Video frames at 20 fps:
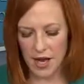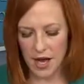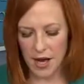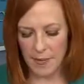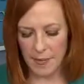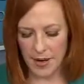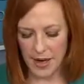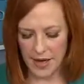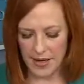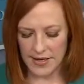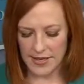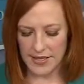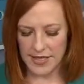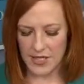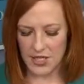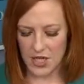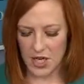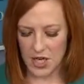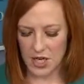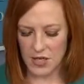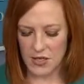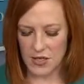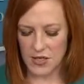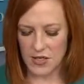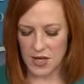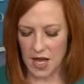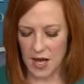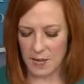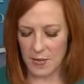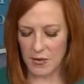a policy change is
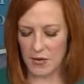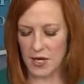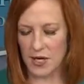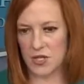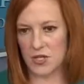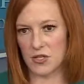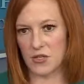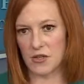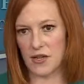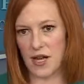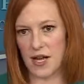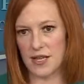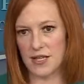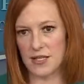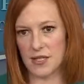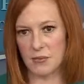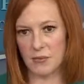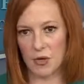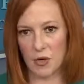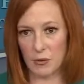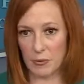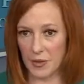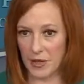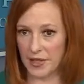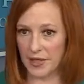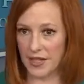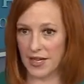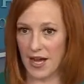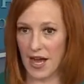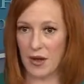operationalized appropriately.